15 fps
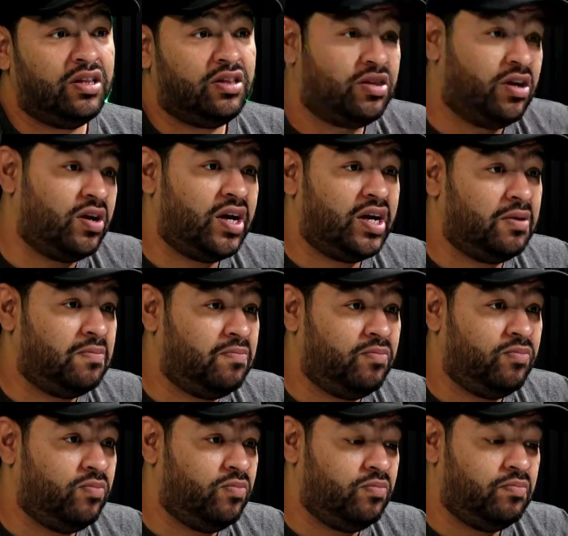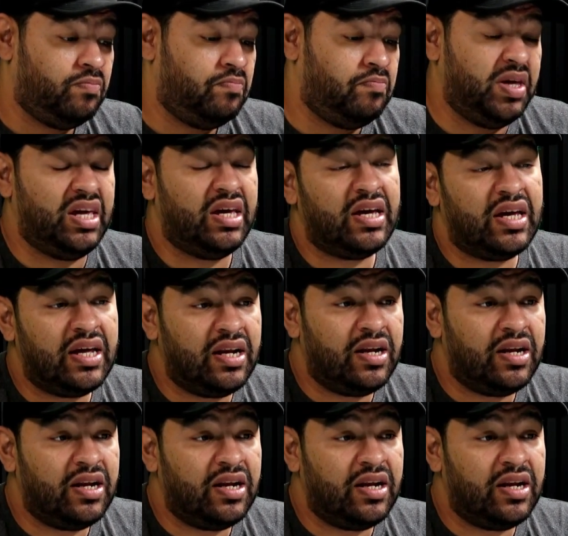thought I'd be in.